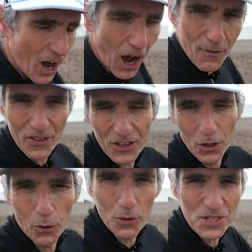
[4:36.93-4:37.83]
over the
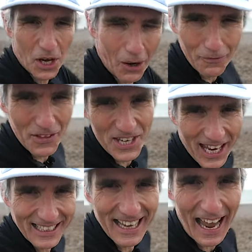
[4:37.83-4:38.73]
course of the
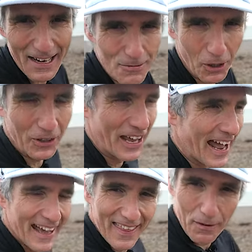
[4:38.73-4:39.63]
10K run.
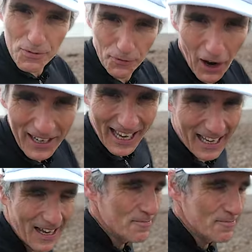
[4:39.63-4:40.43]
And that was Friday.